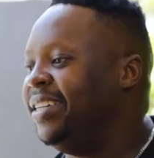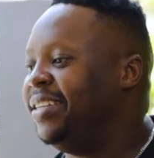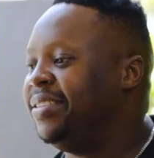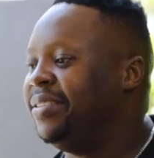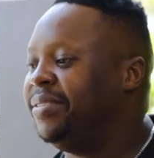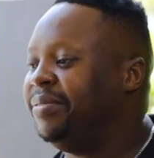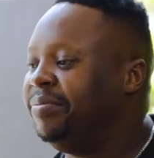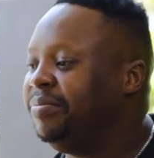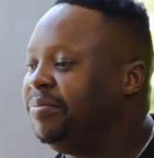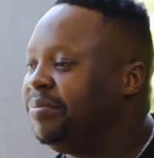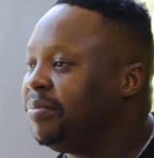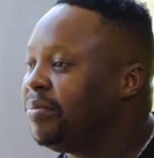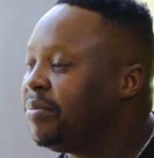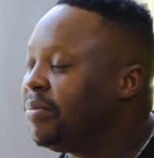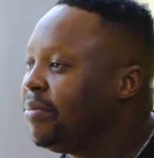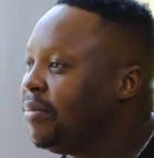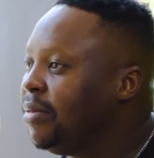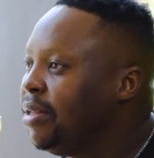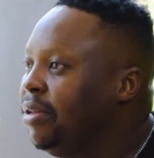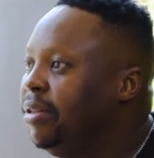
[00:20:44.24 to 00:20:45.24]
Cheers.
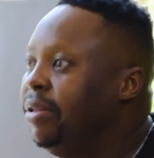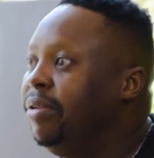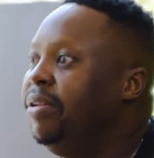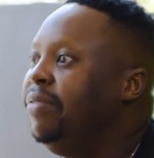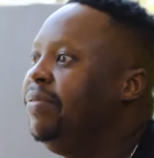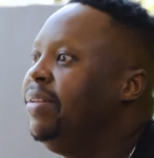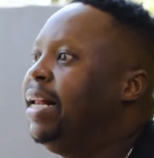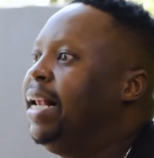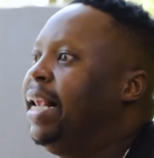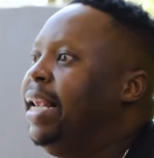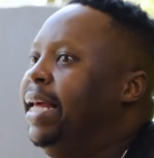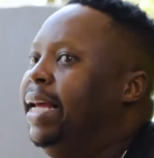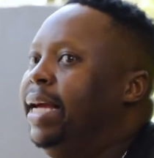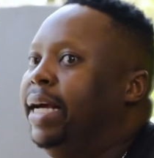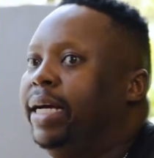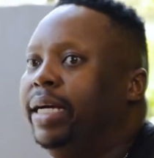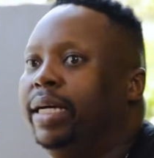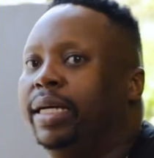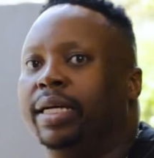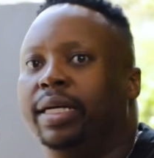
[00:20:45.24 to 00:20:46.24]
You didn't even
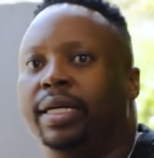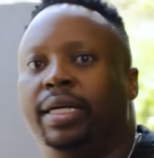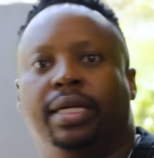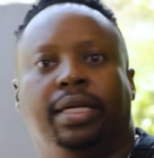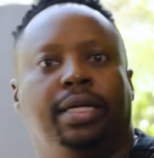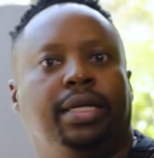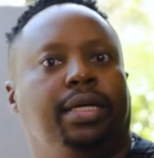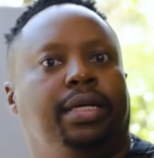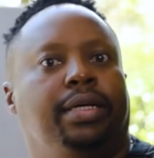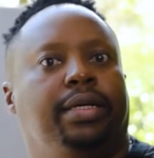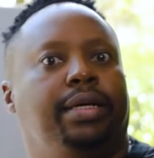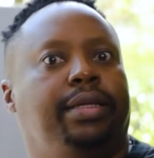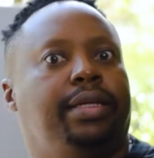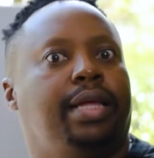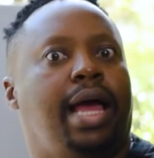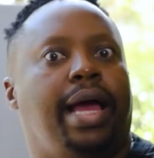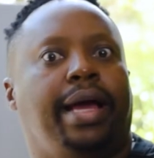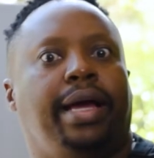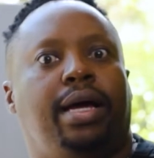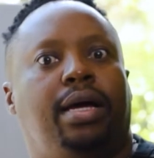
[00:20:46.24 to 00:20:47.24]
clink.
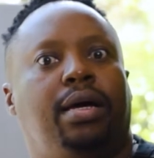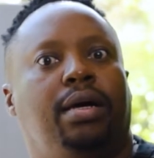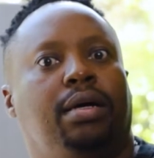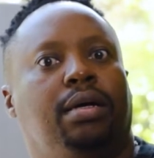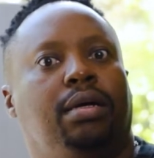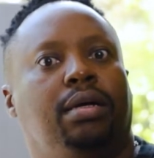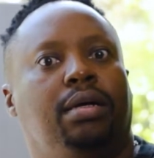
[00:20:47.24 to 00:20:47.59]
Like.